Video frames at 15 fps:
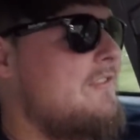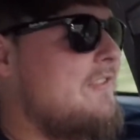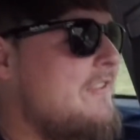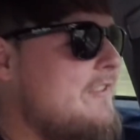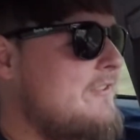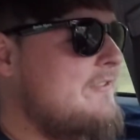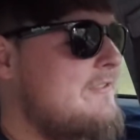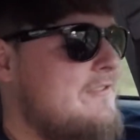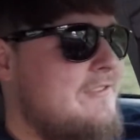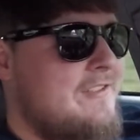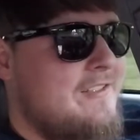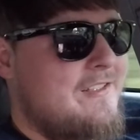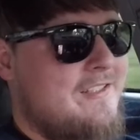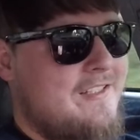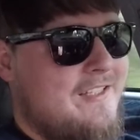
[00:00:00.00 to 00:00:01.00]
So,
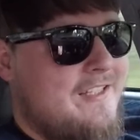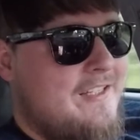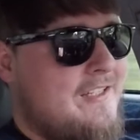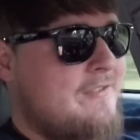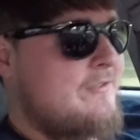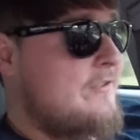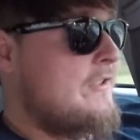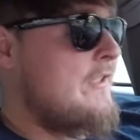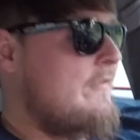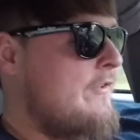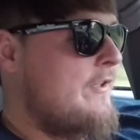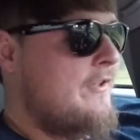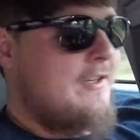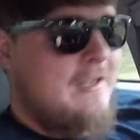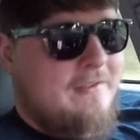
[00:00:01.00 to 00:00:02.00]
we'll see if we
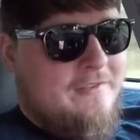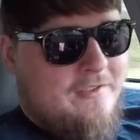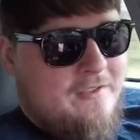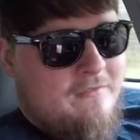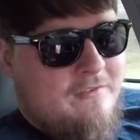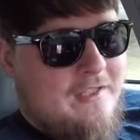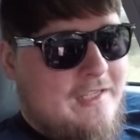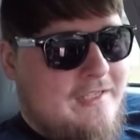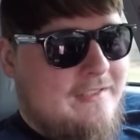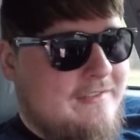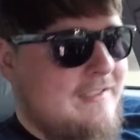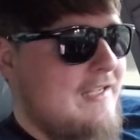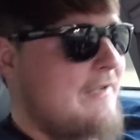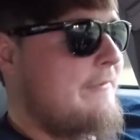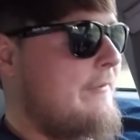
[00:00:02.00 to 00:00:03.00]
can grab some off the
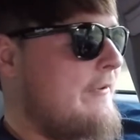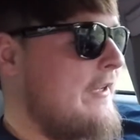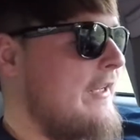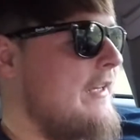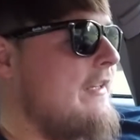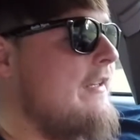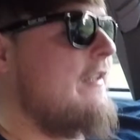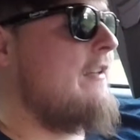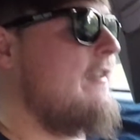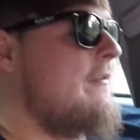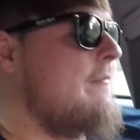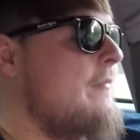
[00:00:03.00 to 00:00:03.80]
ASAP when we get it done.